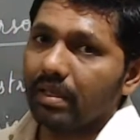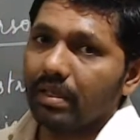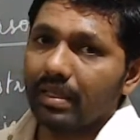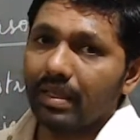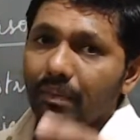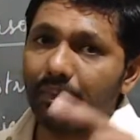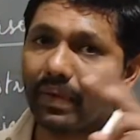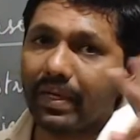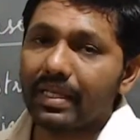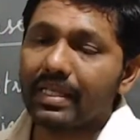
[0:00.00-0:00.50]

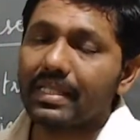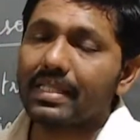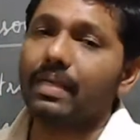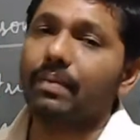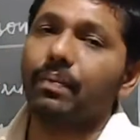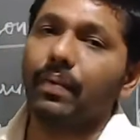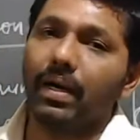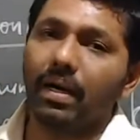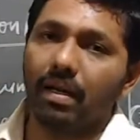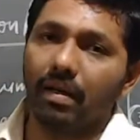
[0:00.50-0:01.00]
The
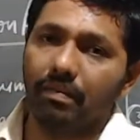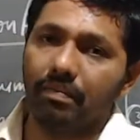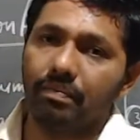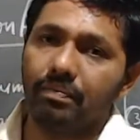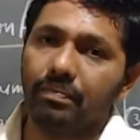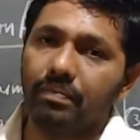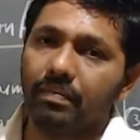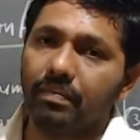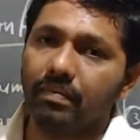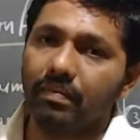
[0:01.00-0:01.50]
principal,
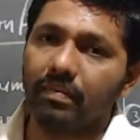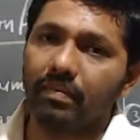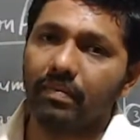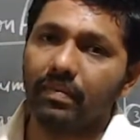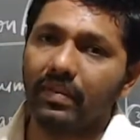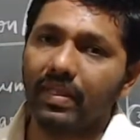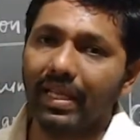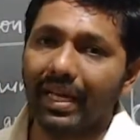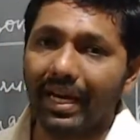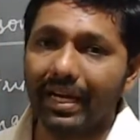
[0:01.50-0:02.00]

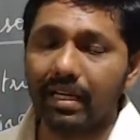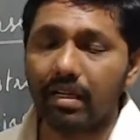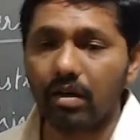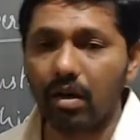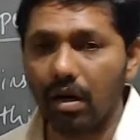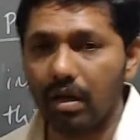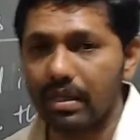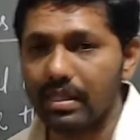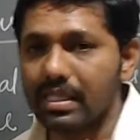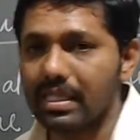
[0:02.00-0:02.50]
the head
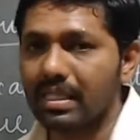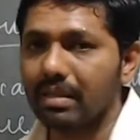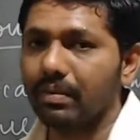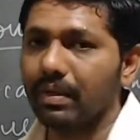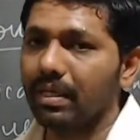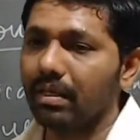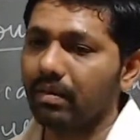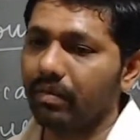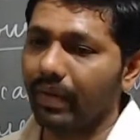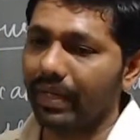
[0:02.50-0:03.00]
constable.